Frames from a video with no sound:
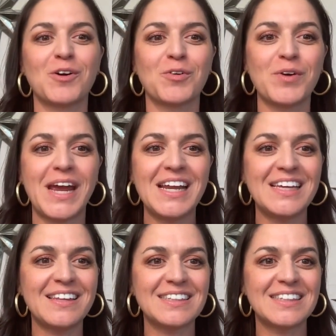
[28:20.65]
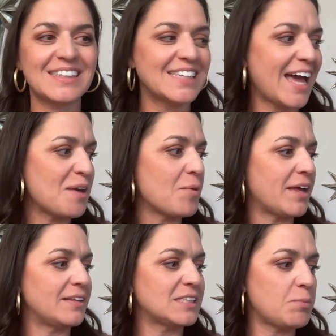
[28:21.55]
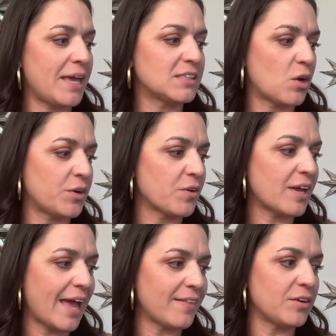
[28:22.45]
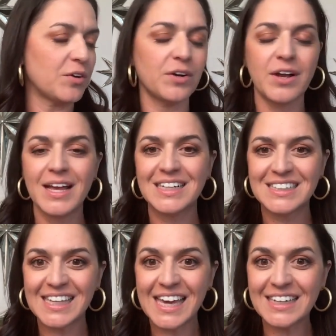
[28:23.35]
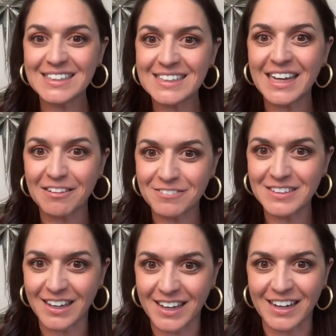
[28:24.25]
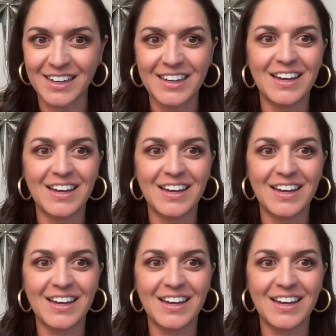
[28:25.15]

creating the time and the space on your calendar to get stuff done.